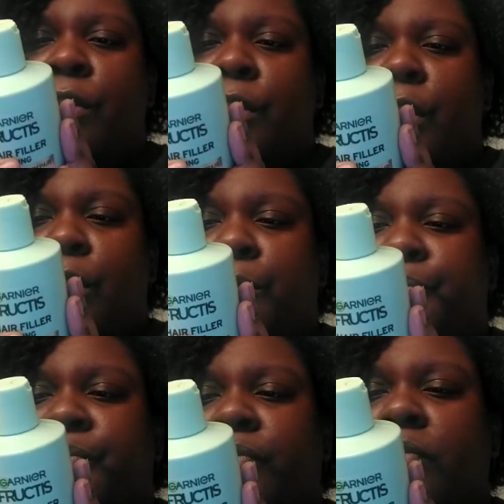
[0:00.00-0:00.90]
So
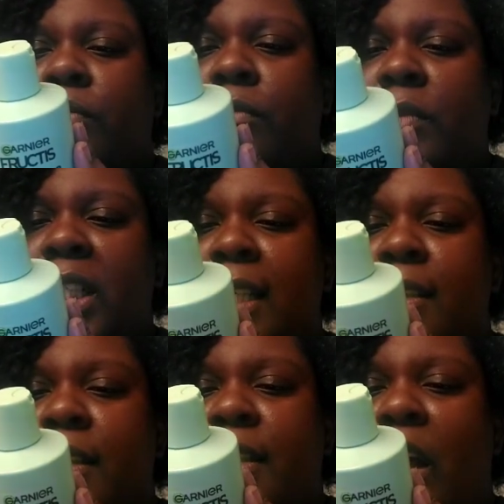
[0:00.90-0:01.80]
it
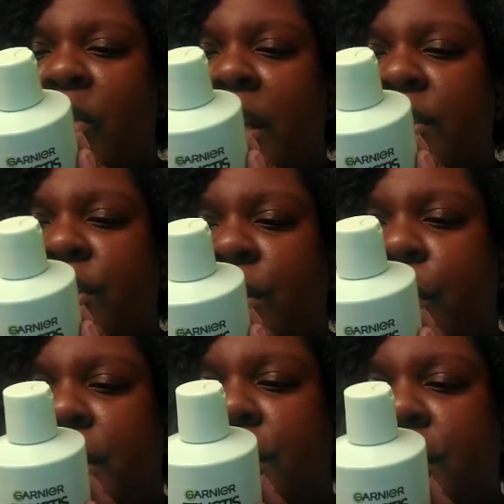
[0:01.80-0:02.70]
says our next
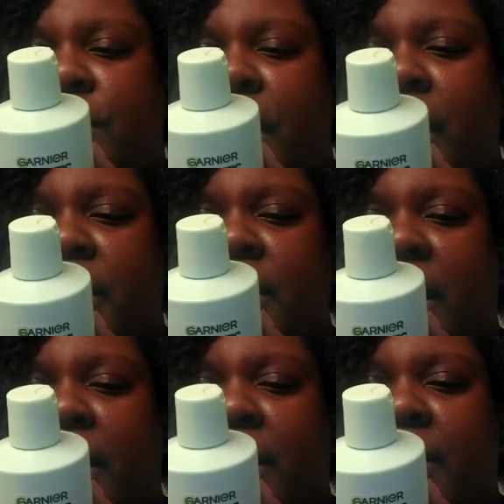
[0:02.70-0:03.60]
generation of hair
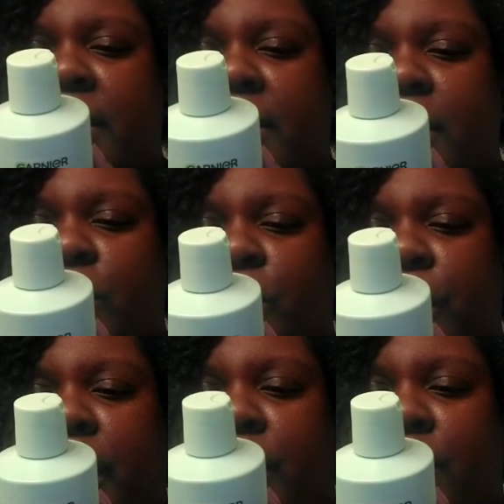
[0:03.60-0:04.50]
science system for
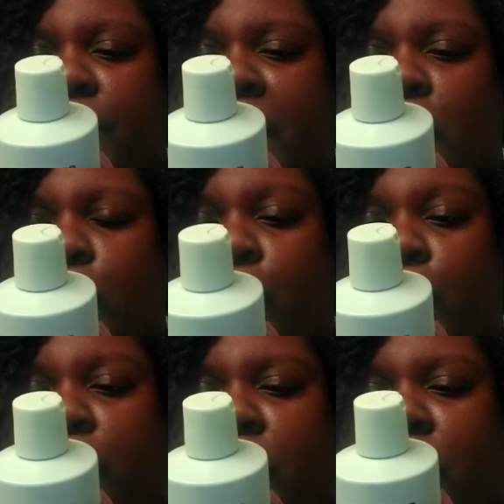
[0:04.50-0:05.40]
inner fiber
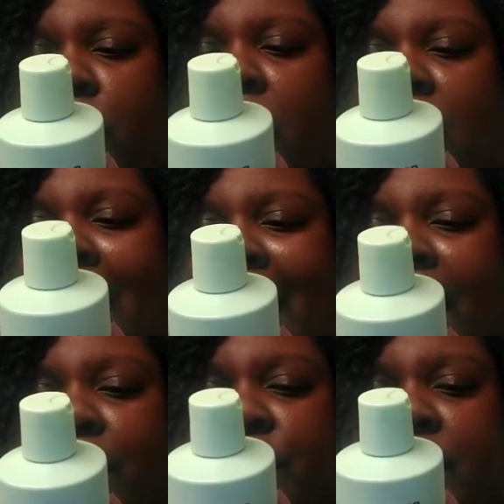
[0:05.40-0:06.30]
repair,
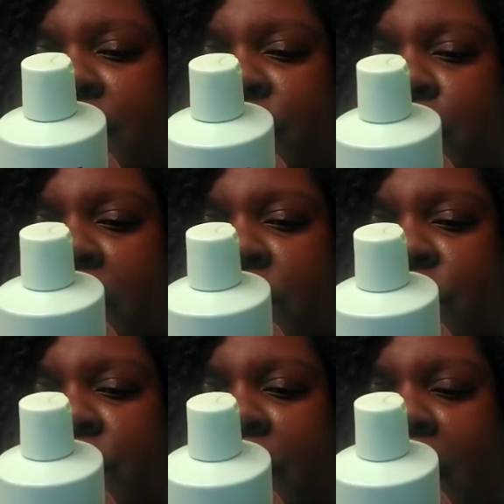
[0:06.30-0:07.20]
outer
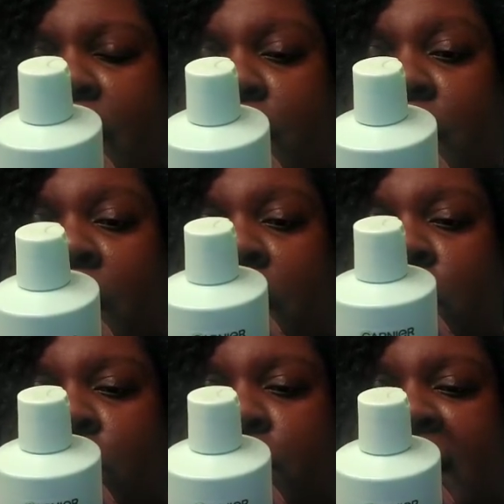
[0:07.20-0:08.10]
transformation. Our
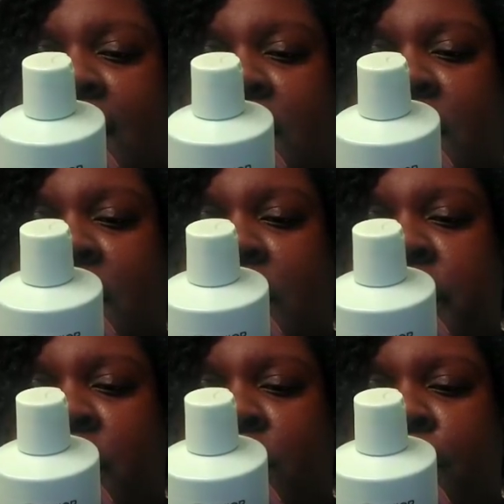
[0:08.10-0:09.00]
bonding
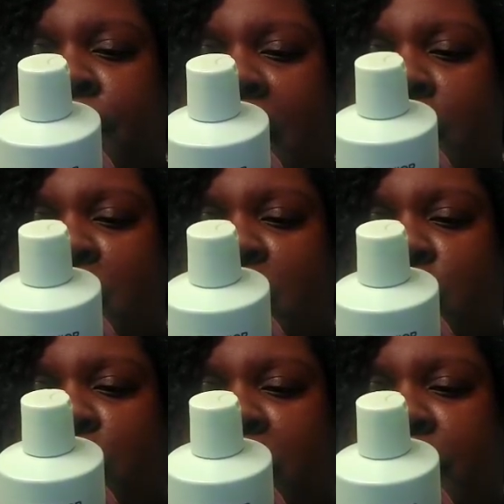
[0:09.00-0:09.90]
inner fiber
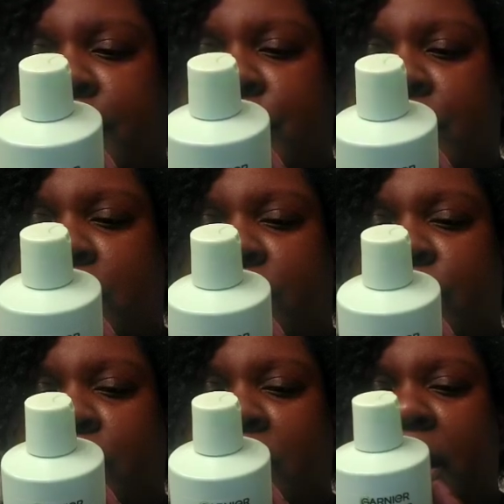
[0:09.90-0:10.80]
repair treatment
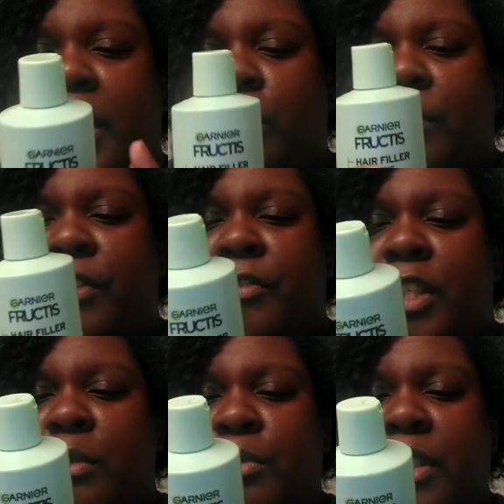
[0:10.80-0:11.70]
formulated with
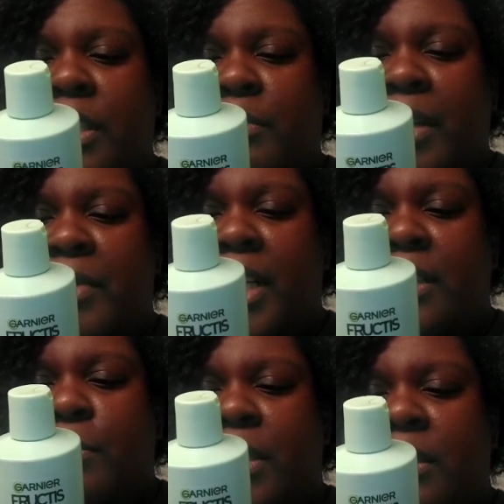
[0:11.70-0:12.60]
15%
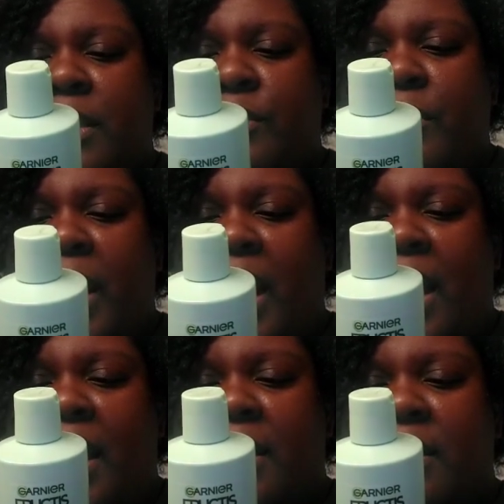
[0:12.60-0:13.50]
peptides plus citric
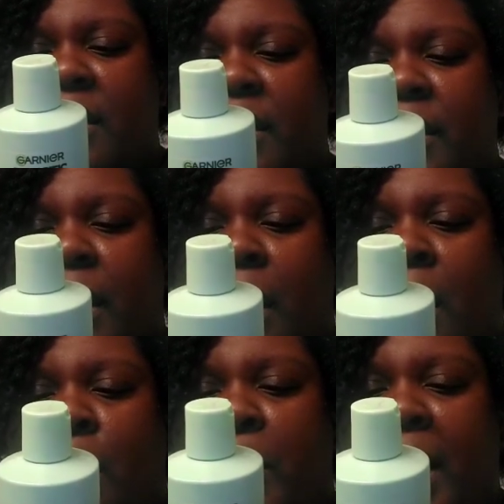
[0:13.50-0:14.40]
acid
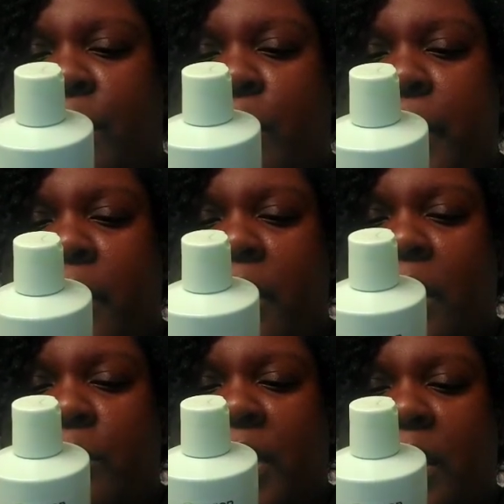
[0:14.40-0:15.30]
bond repair
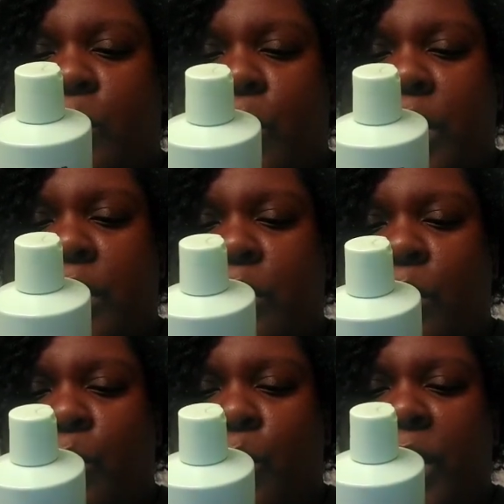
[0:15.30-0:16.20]
complex works
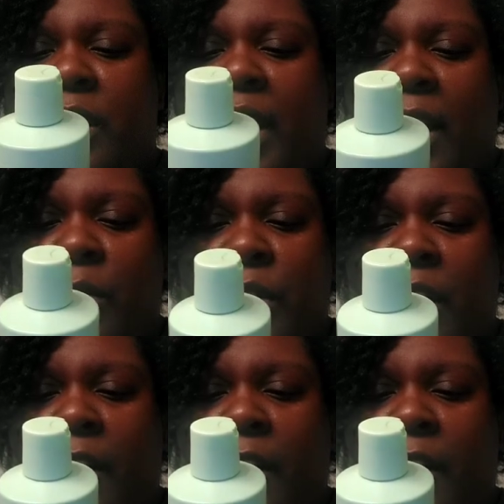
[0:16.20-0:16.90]
with our